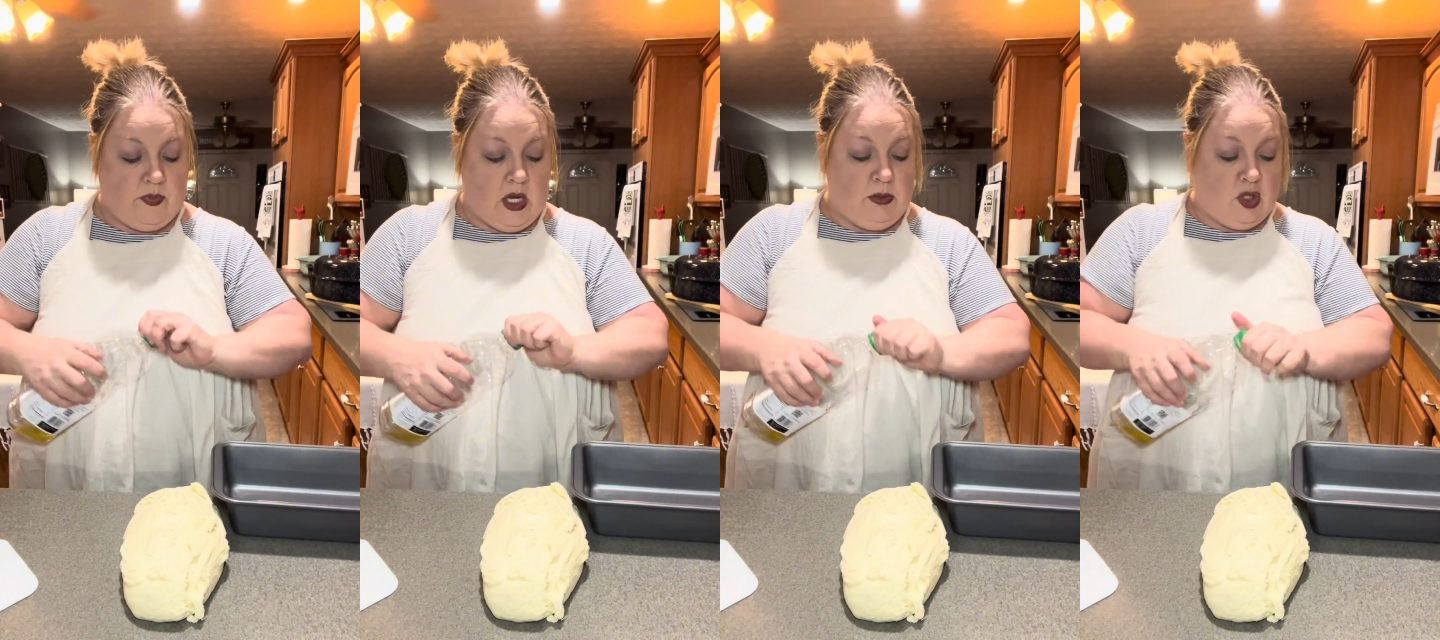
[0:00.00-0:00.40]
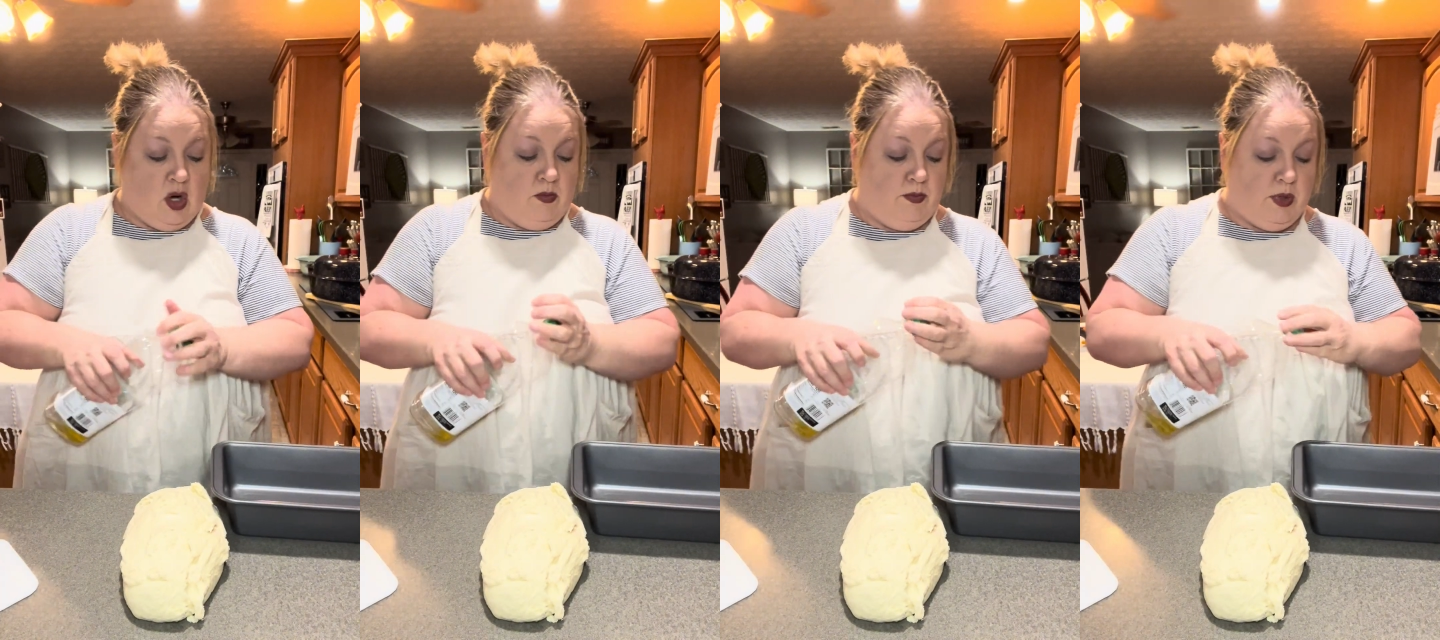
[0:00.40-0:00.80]
I'm just
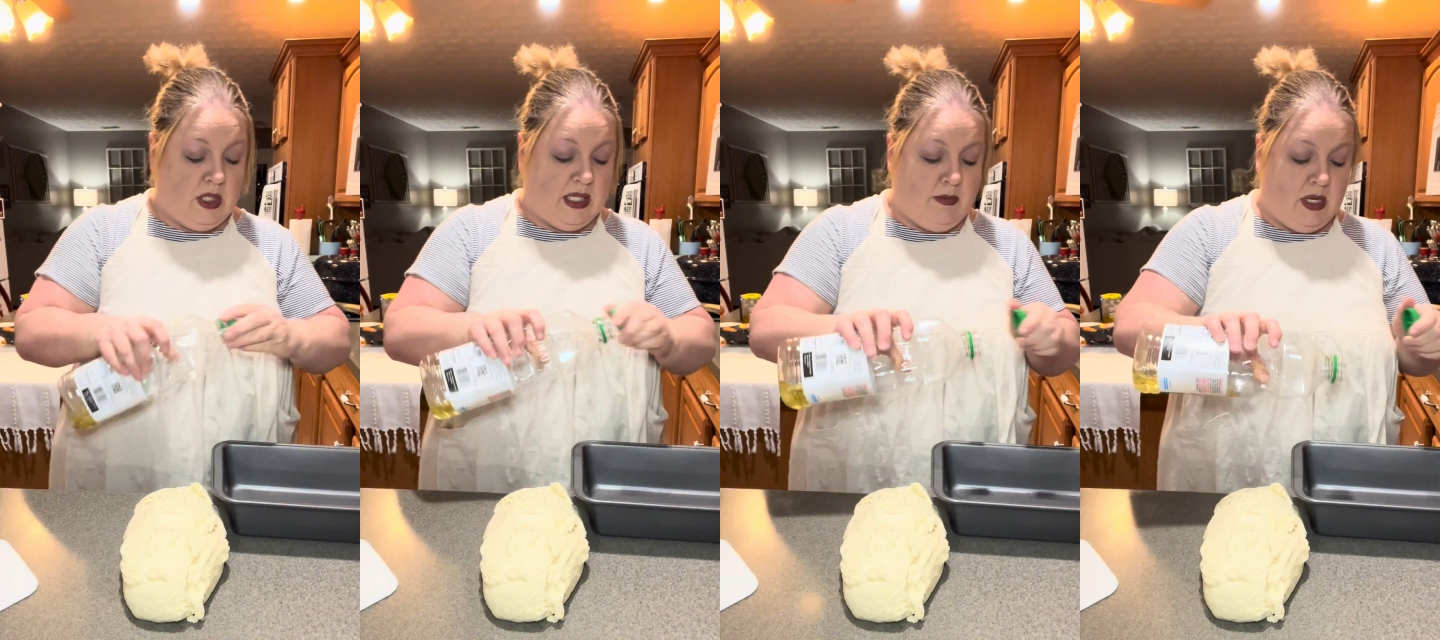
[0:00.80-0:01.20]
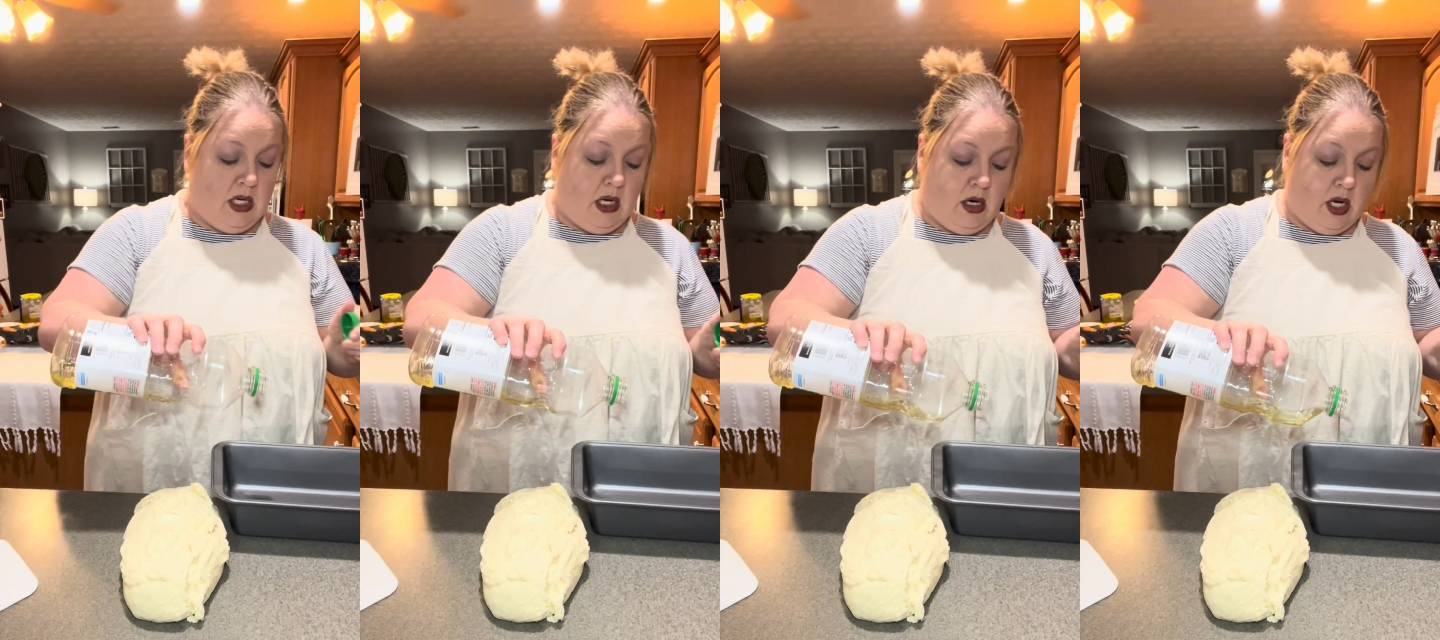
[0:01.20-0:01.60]
going to put some in
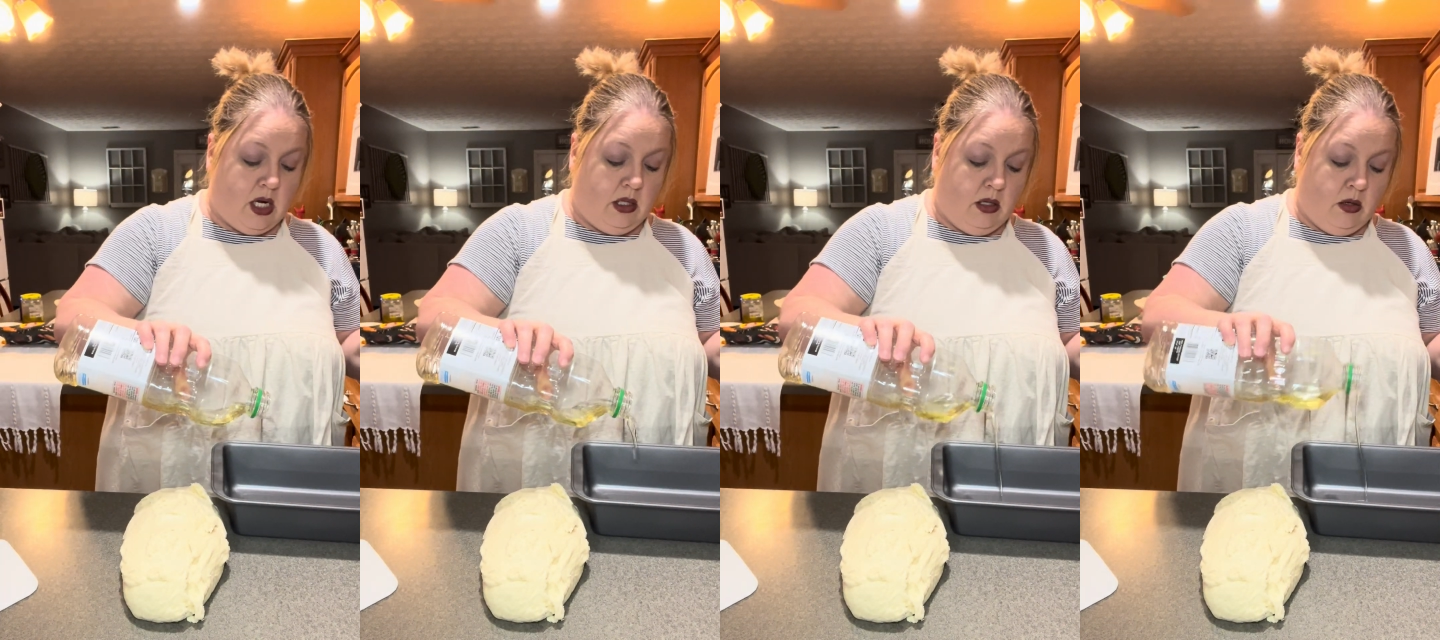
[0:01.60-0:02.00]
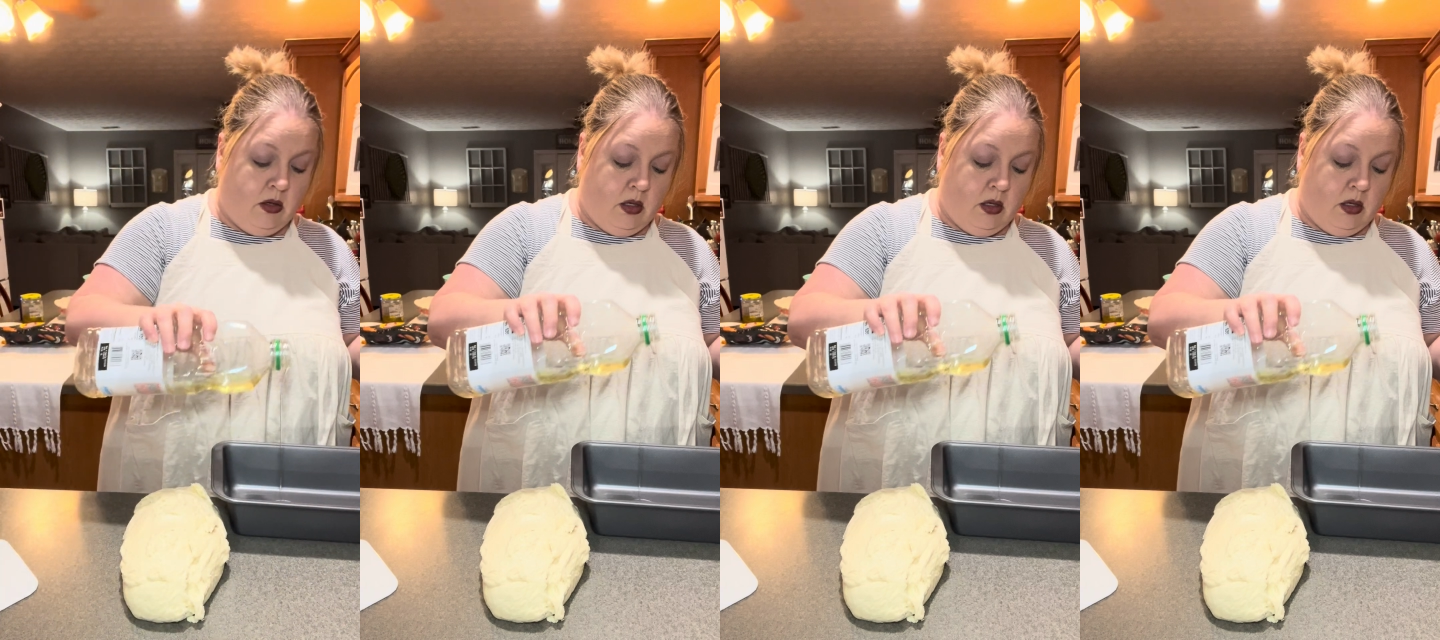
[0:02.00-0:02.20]
here and get a little